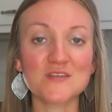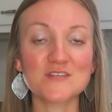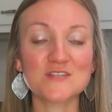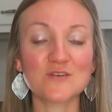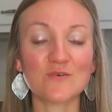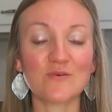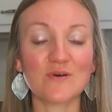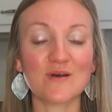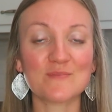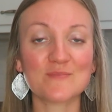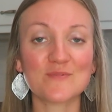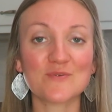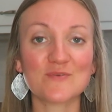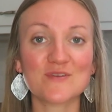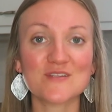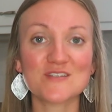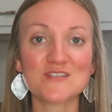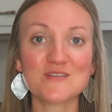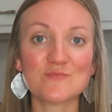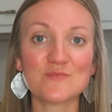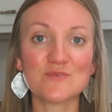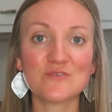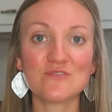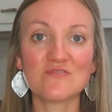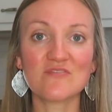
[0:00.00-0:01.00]
So I'm going
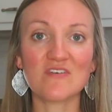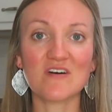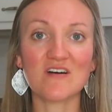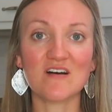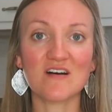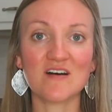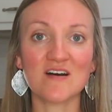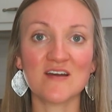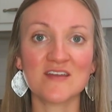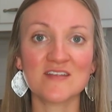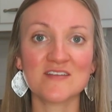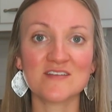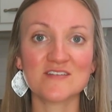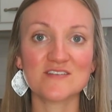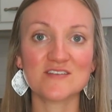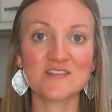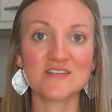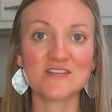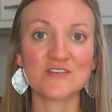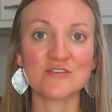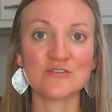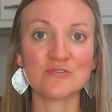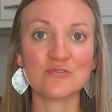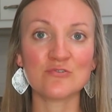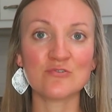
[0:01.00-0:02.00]
to move on
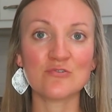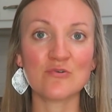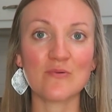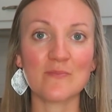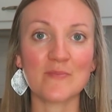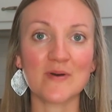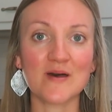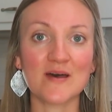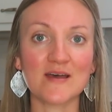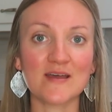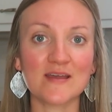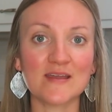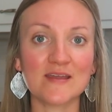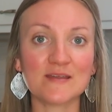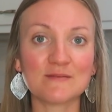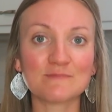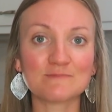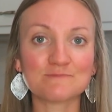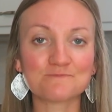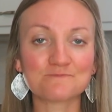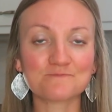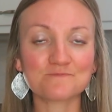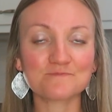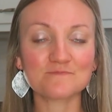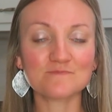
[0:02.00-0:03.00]
to my
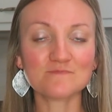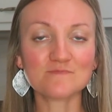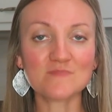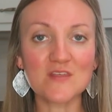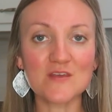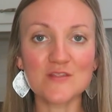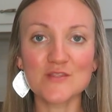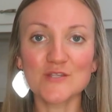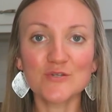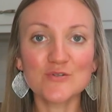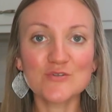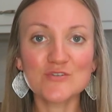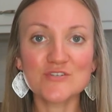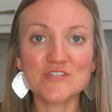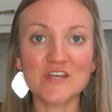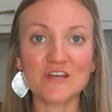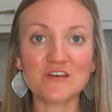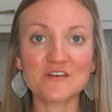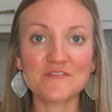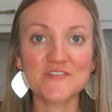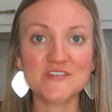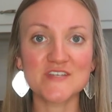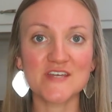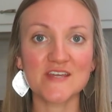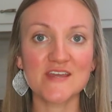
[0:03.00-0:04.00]
little
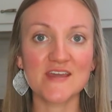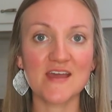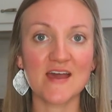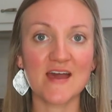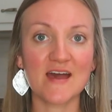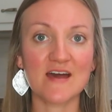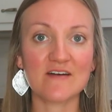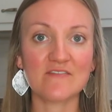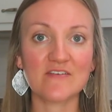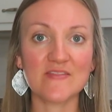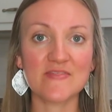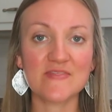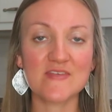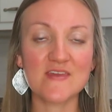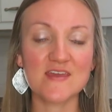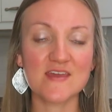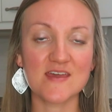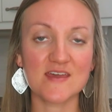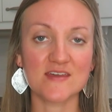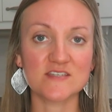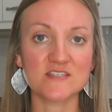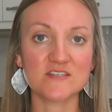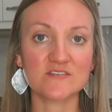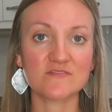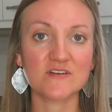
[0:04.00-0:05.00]
shelves I have at the
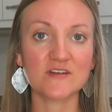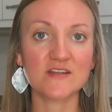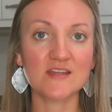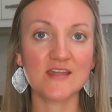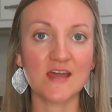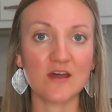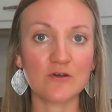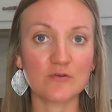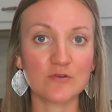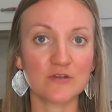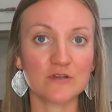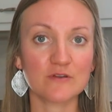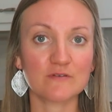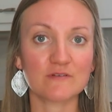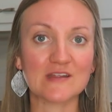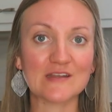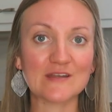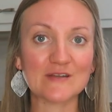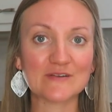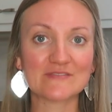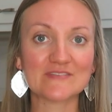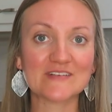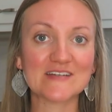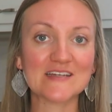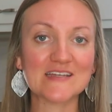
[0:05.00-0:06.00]
end of our counter right
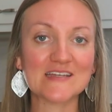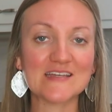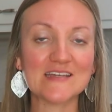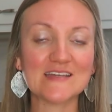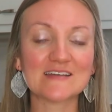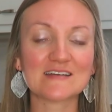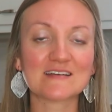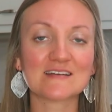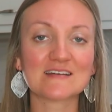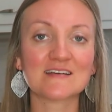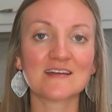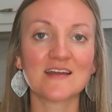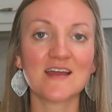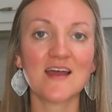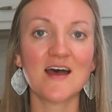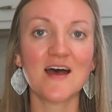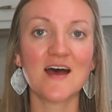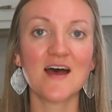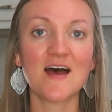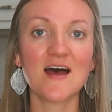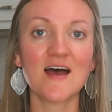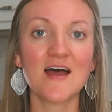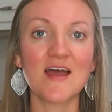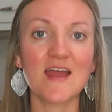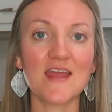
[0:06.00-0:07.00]
over here
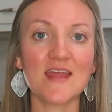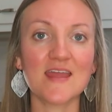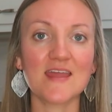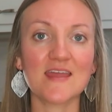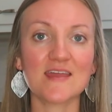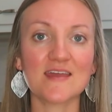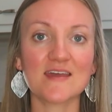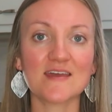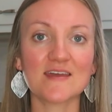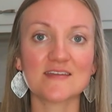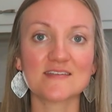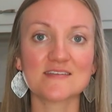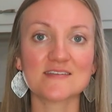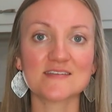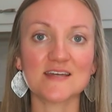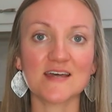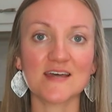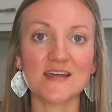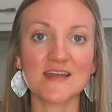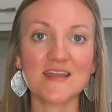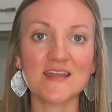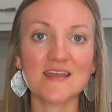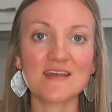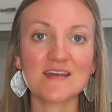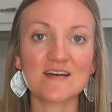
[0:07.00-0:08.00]
and
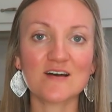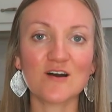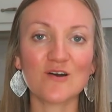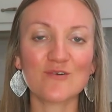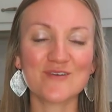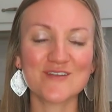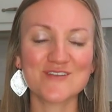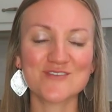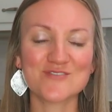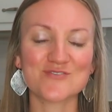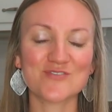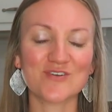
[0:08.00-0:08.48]
I always